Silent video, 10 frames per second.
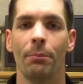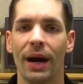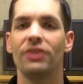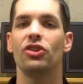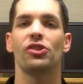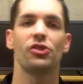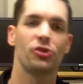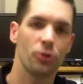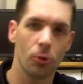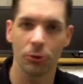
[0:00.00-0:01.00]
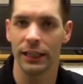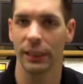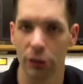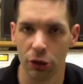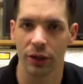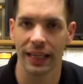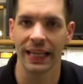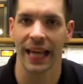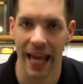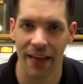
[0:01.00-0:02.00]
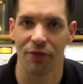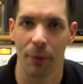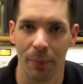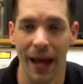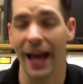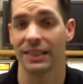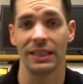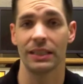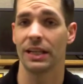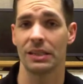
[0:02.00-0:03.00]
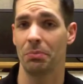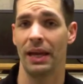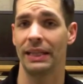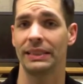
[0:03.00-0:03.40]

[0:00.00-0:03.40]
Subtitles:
by just solely looking at the past. It doesn't make